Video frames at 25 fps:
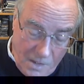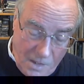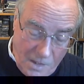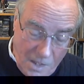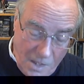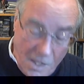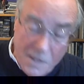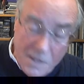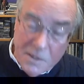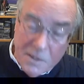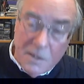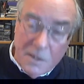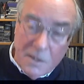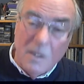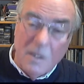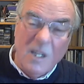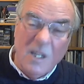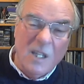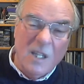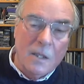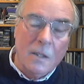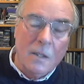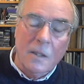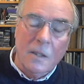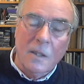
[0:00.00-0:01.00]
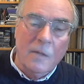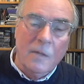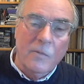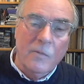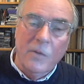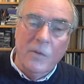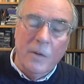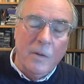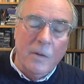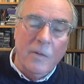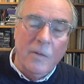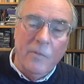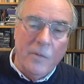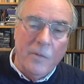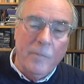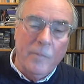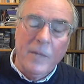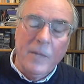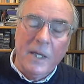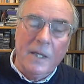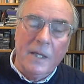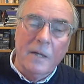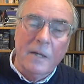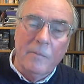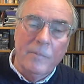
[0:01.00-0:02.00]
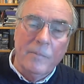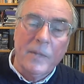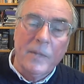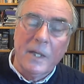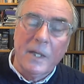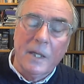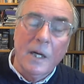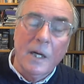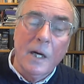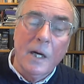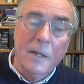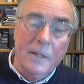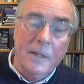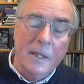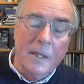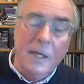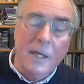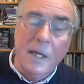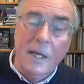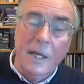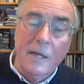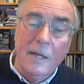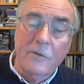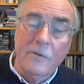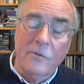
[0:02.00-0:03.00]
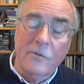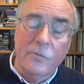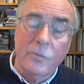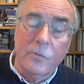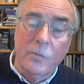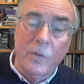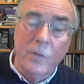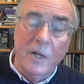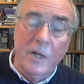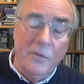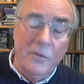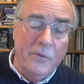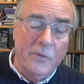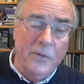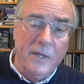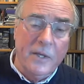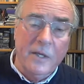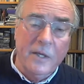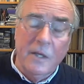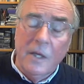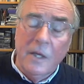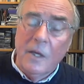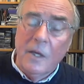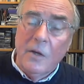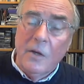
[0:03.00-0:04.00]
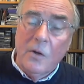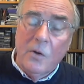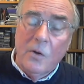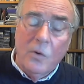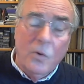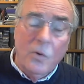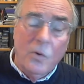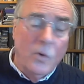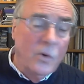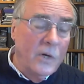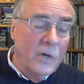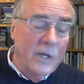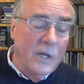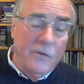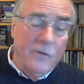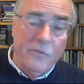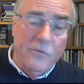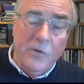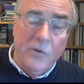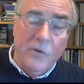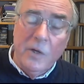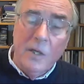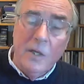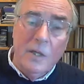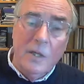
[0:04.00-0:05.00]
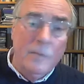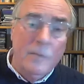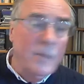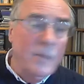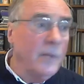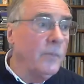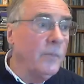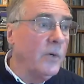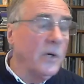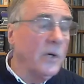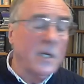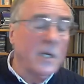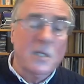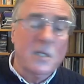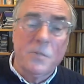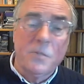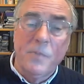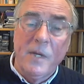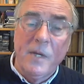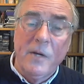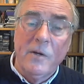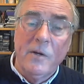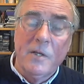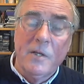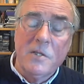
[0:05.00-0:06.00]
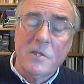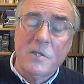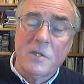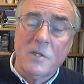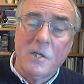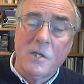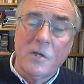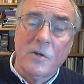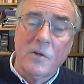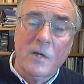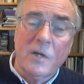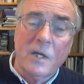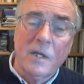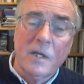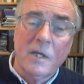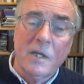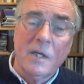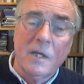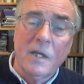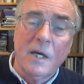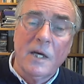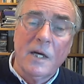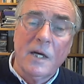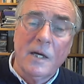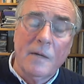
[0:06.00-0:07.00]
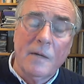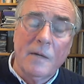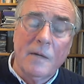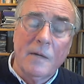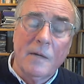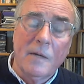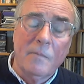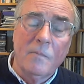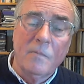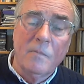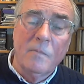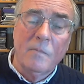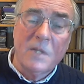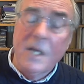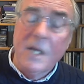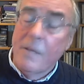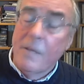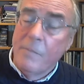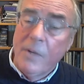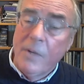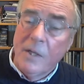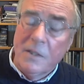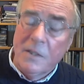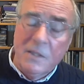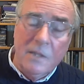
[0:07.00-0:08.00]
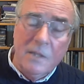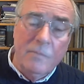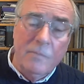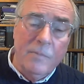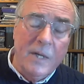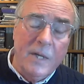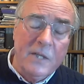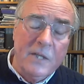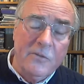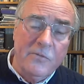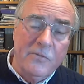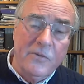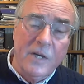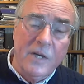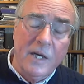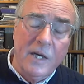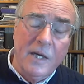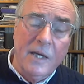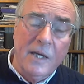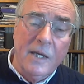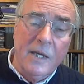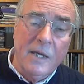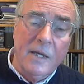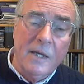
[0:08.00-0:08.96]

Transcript: garden, the, the big, big garden count, one thing. Or if you're a little bit more experienced, you can um, take part in butterfly